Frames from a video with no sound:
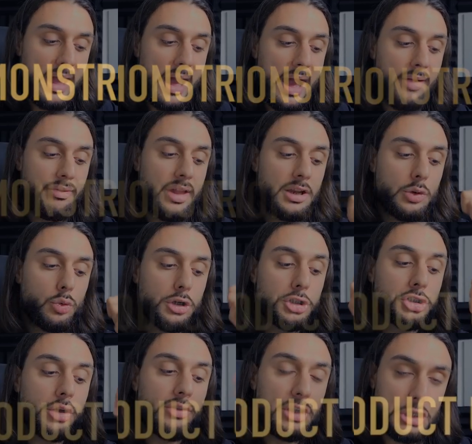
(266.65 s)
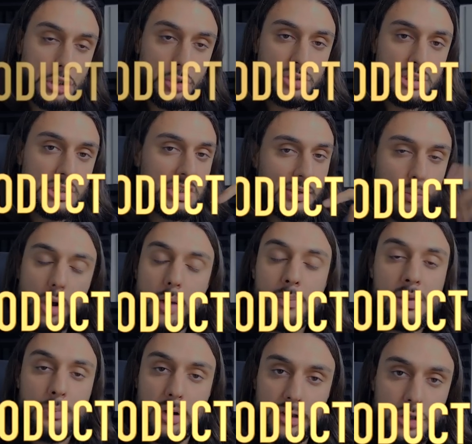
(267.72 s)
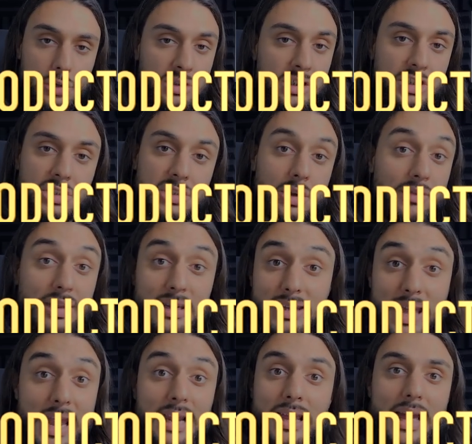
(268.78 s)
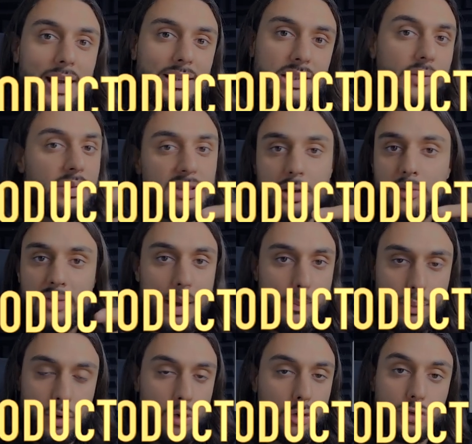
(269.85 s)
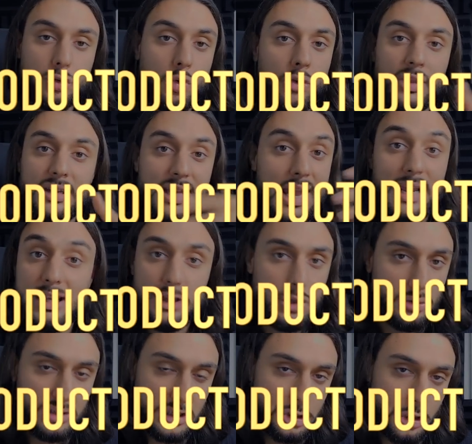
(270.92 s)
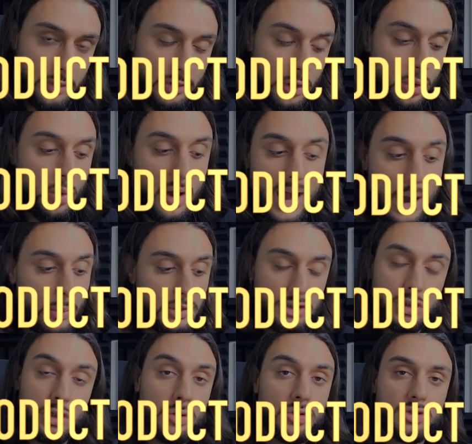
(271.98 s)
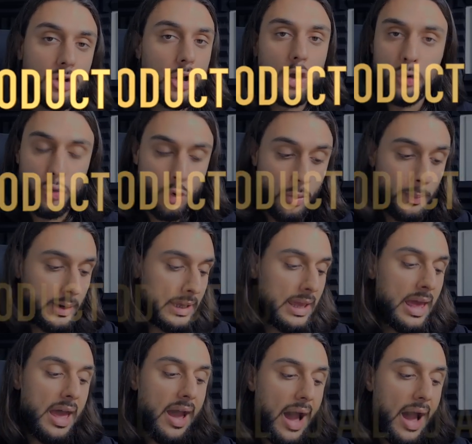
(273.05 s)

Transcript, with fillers: And then you want to show the usage. And what I mean by usage is like the daily activity activity of that product or the daily usage of it or how it's used normally.